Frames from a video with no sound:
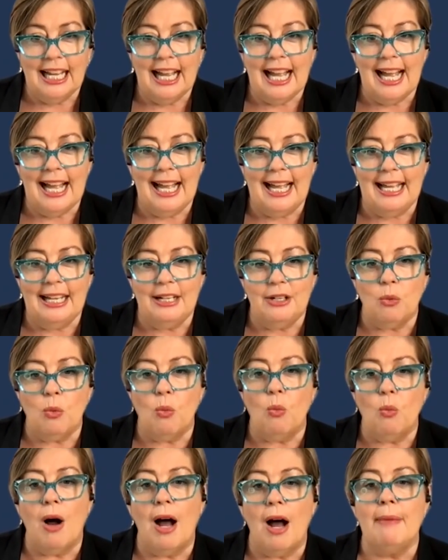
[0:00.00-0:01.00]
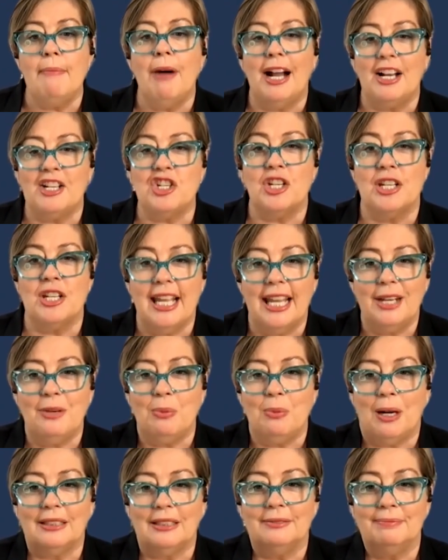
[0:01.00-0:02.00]
and why might you need
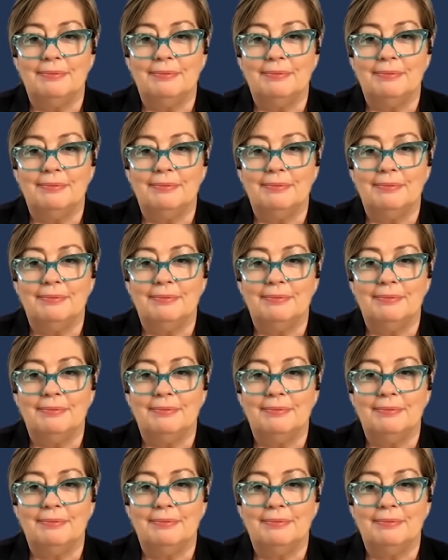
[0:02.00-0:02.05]
one?